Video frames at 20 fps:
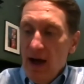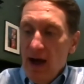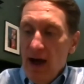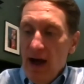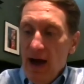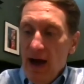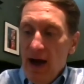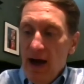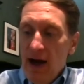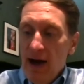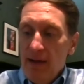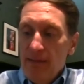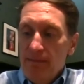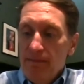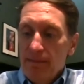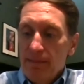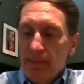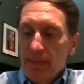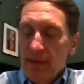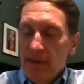
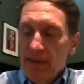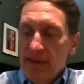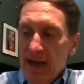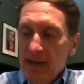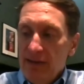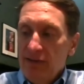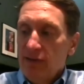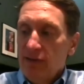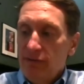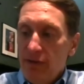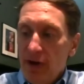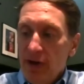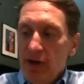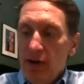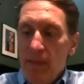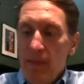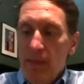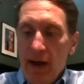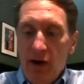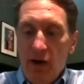That's the
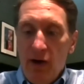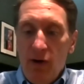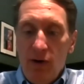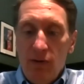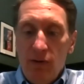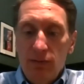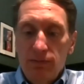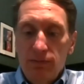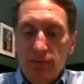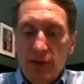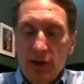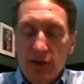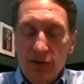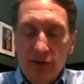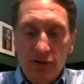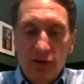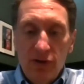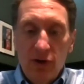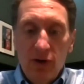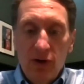fundamental
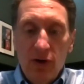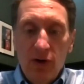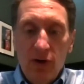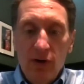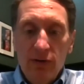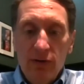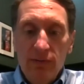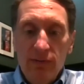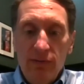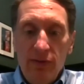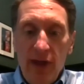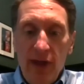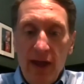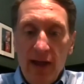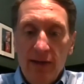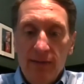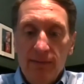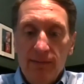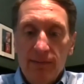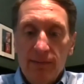concern
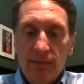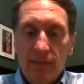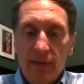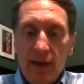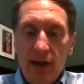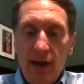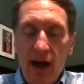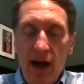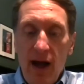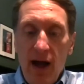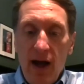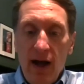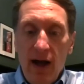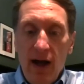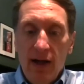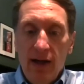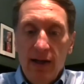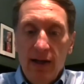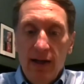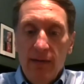that
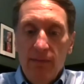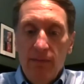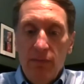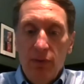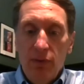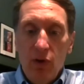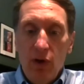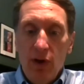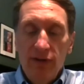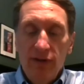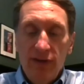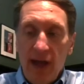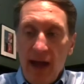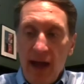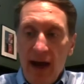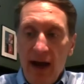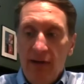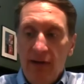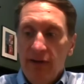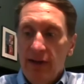employees
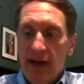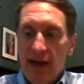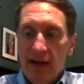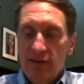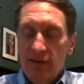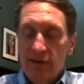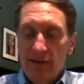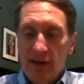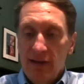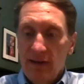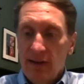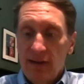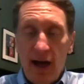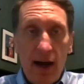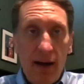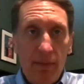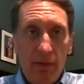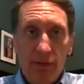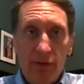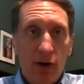have, and that's at the
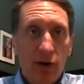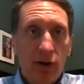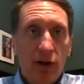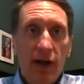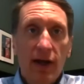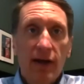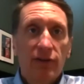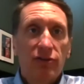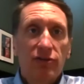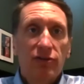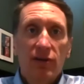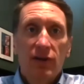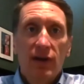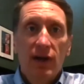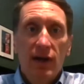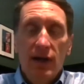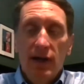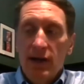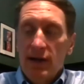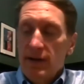top of our list.
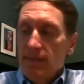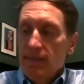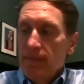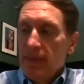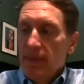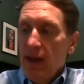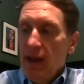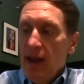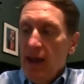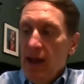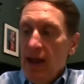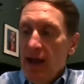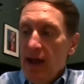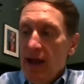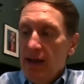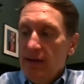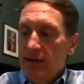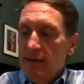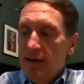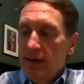
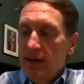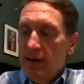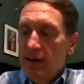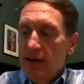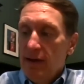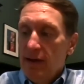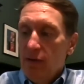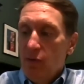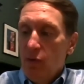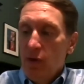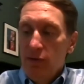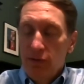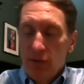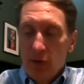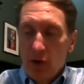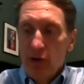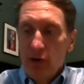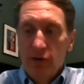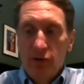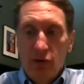And we've
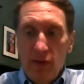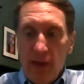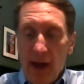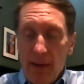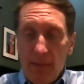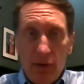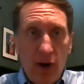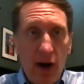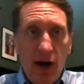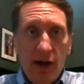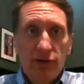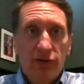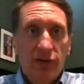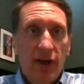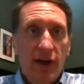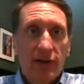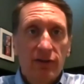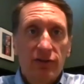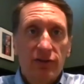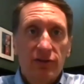learned through that
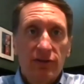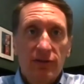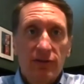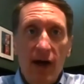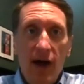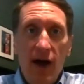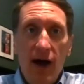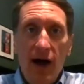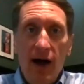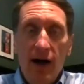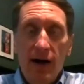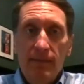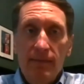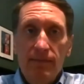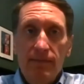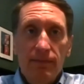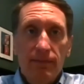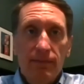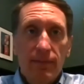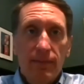process,
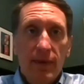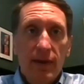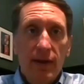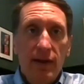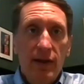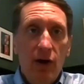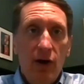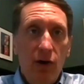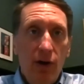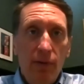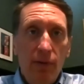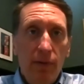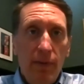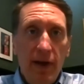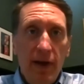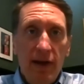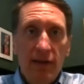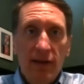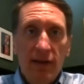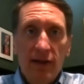
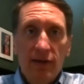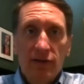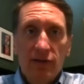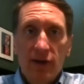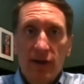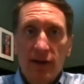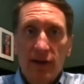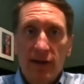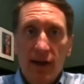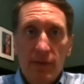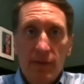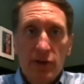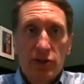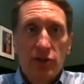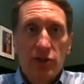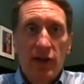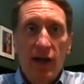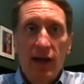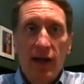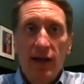implementing things like
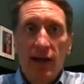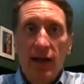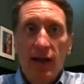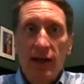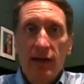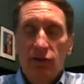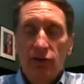temperature taking,